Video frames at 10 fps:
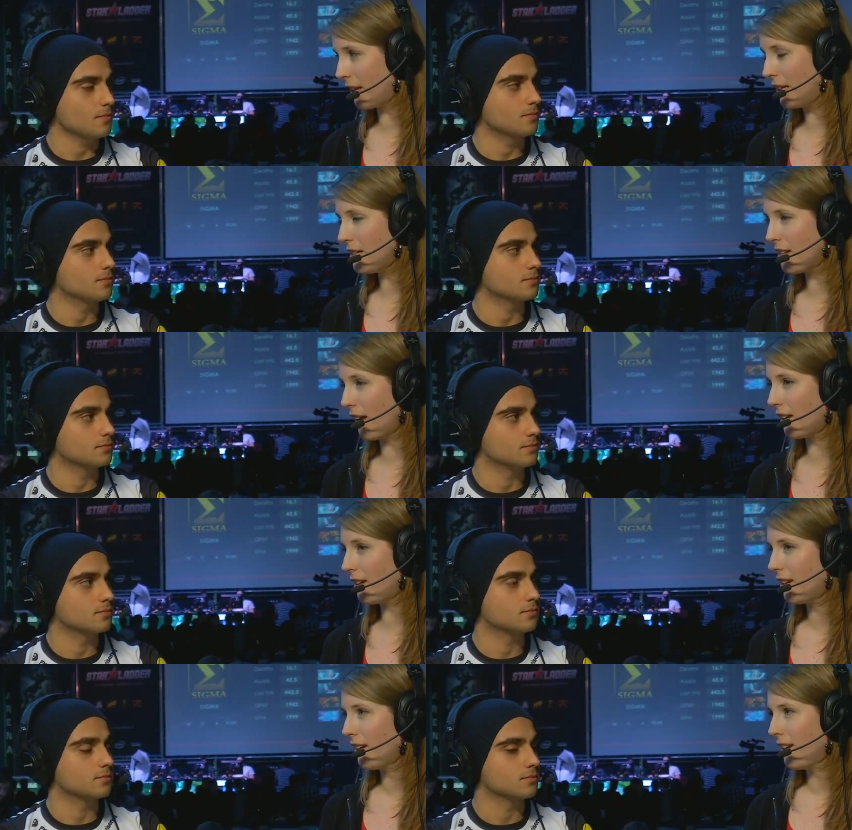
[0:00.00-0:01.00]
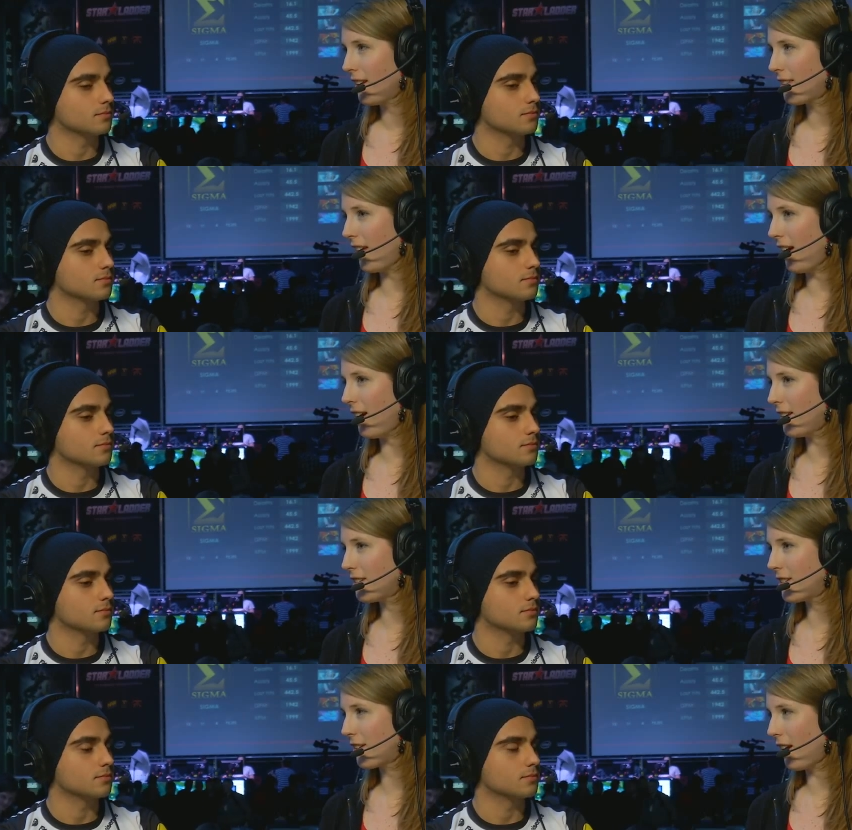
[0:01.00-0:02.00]
Speaker 1: he said that
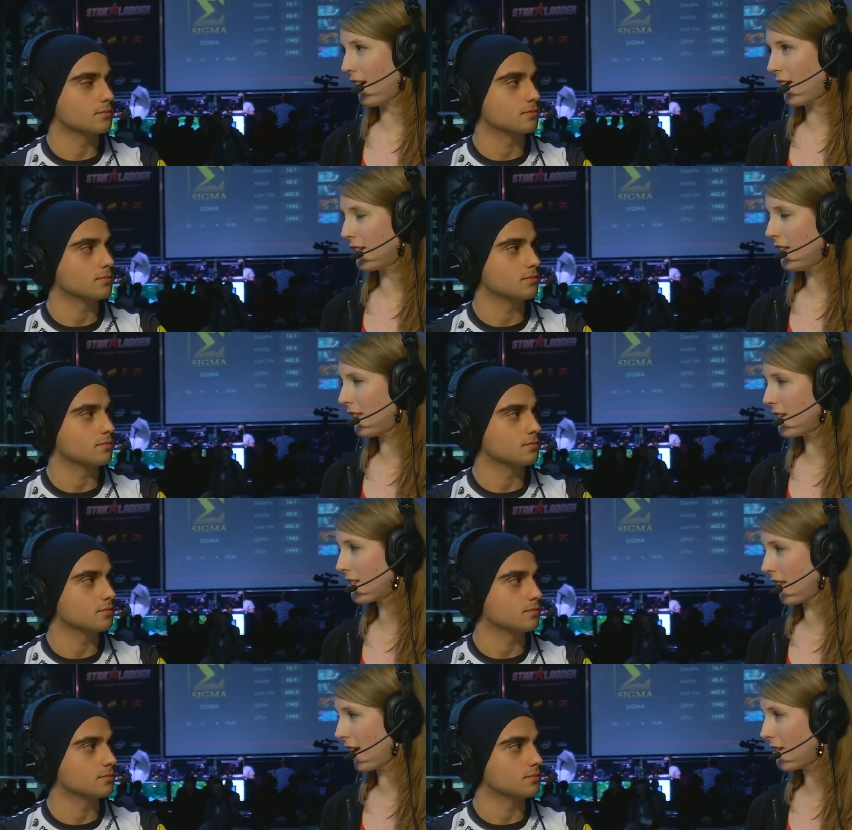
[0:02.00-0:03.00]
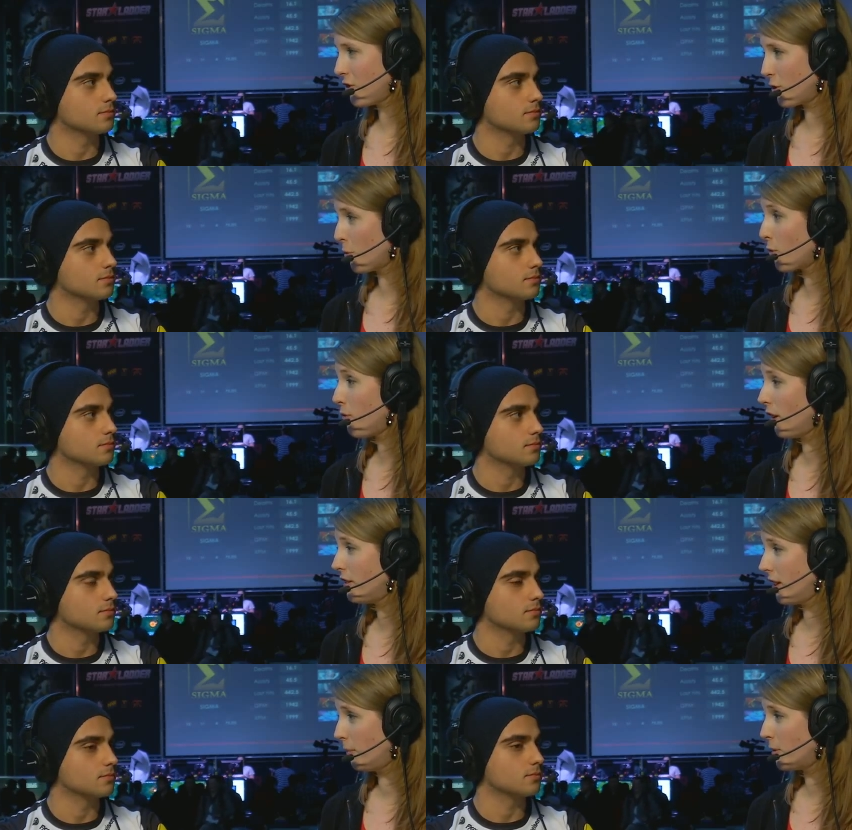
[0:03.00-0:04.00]
uh, he thinks the Alliance is a more fun
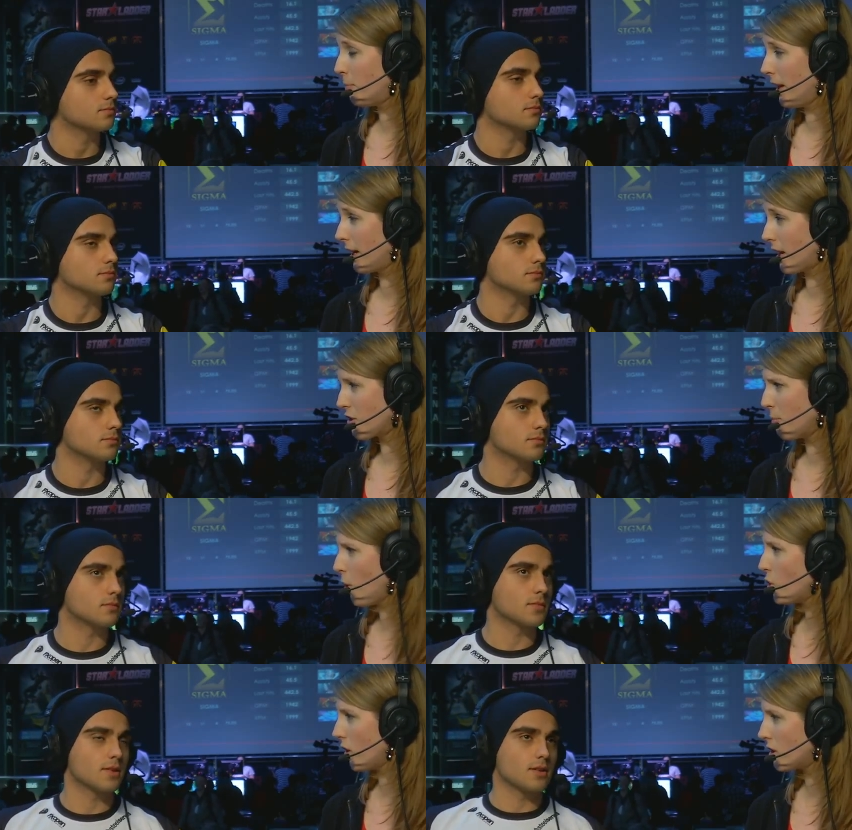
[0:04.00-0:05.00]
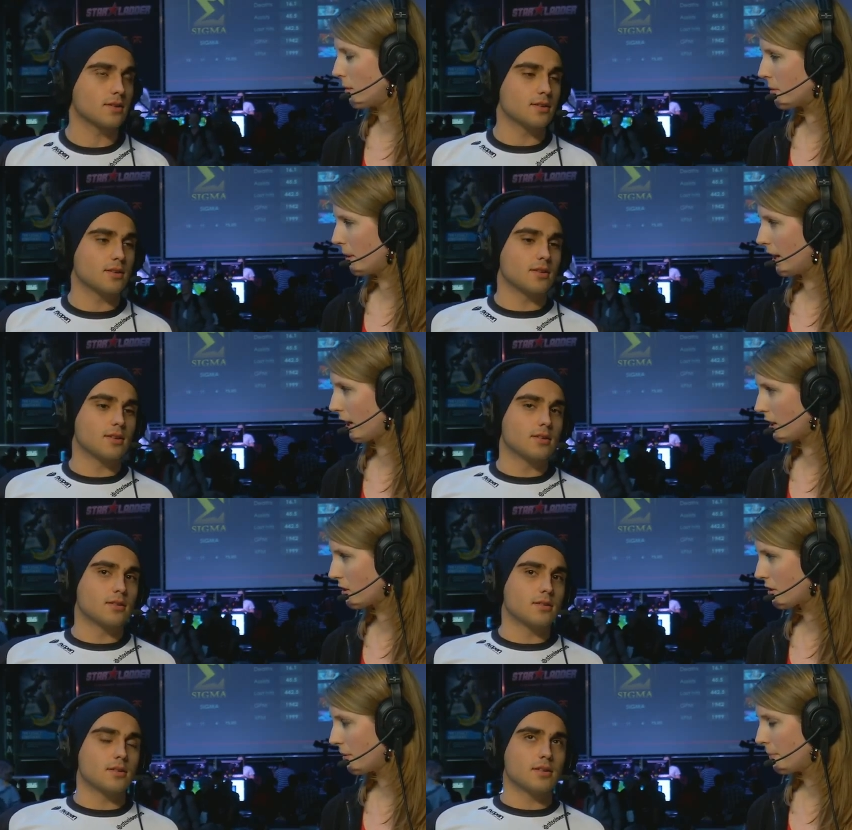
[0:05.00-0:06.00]
team to play against, the most fun team to play
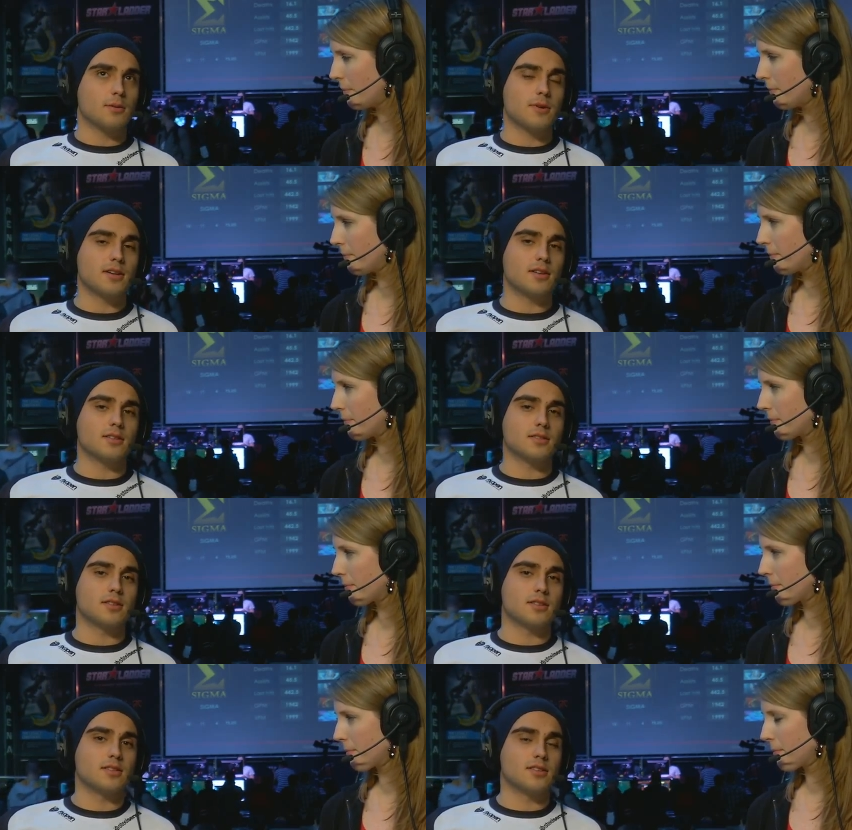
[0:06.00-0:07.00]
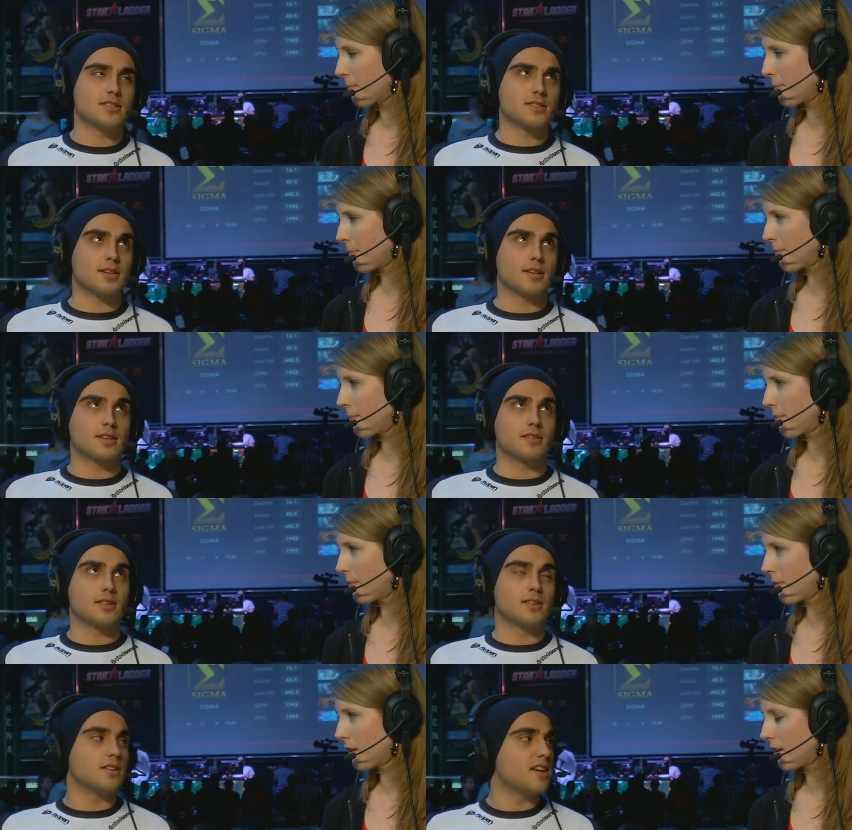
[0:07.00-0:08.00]
against.
Speaker 2: Yeah, well, there, there's like
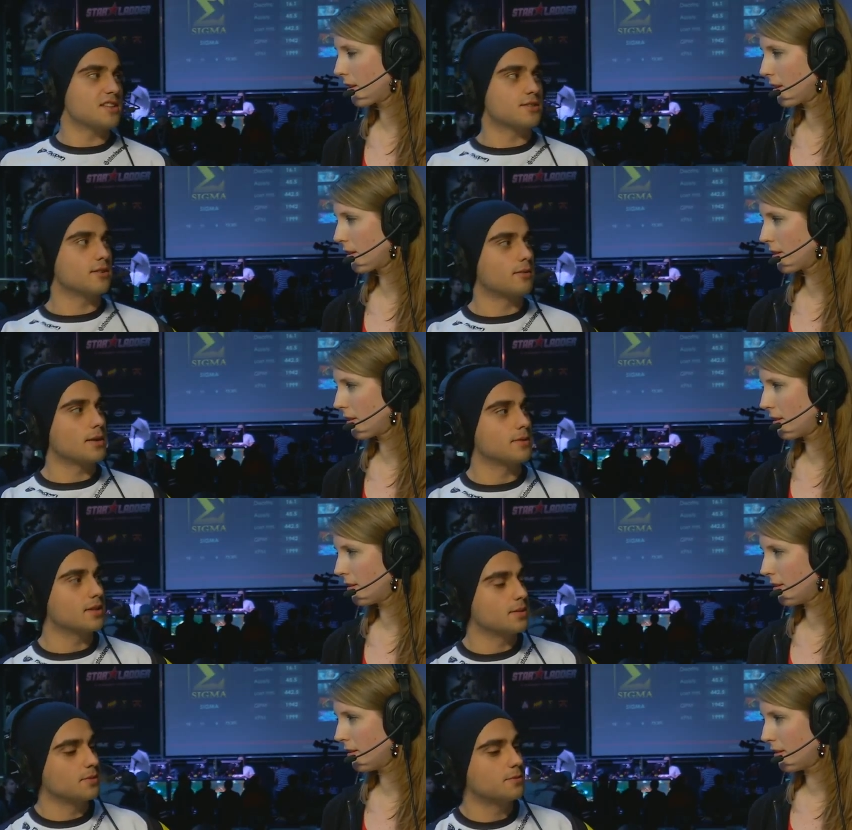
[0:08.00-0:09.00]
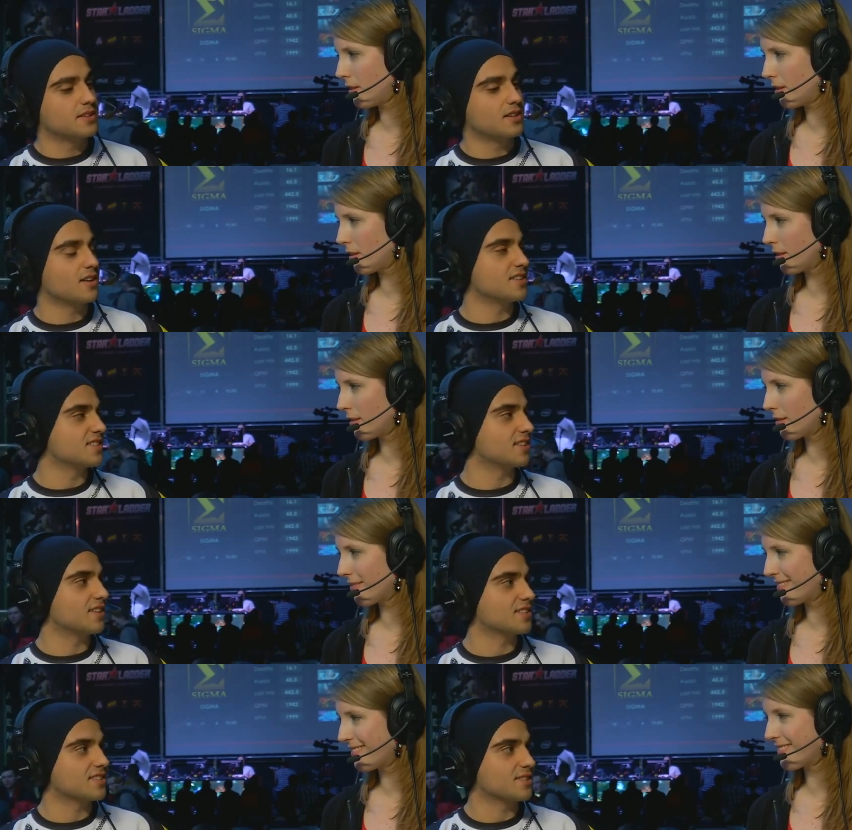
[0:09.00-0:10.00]
the natural rivalry between Alliance and
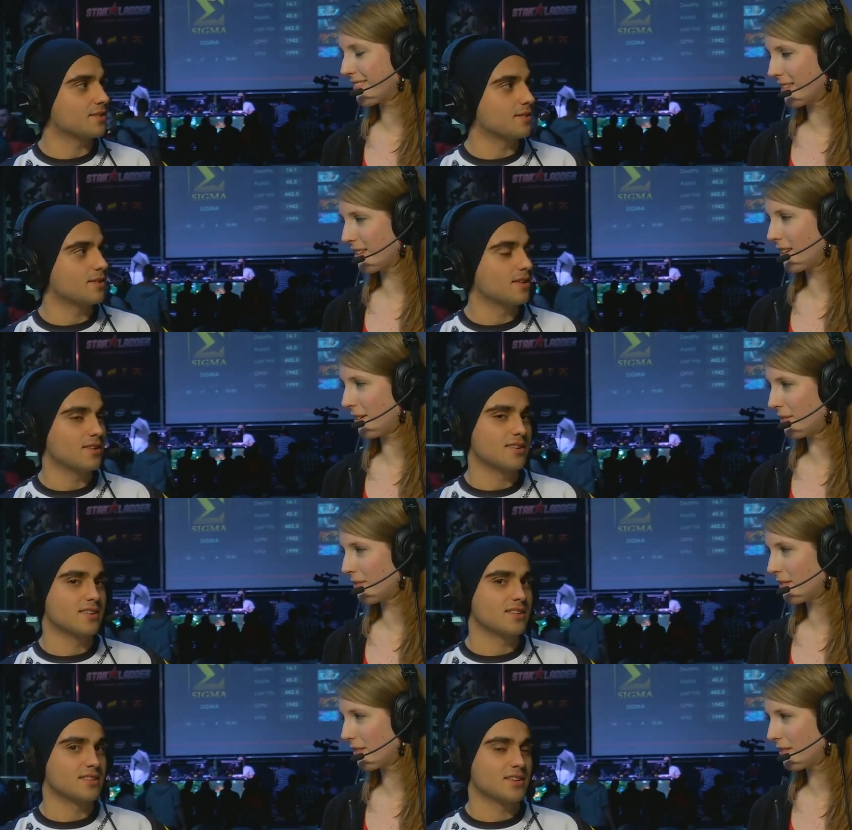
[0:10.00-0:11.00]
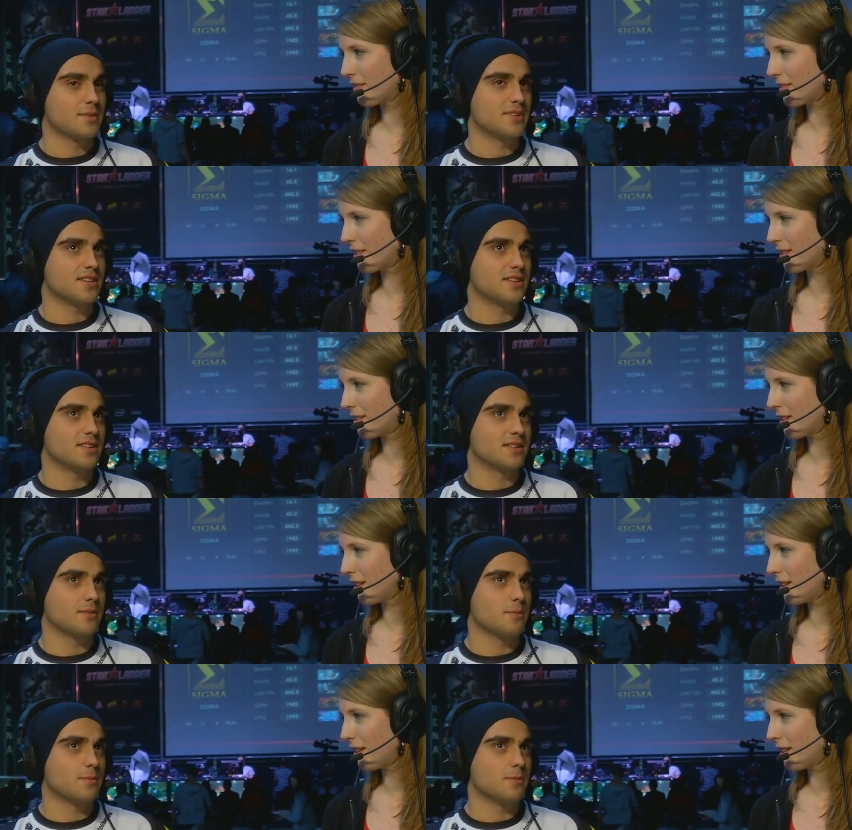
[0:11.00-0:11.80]
us, so I mean, we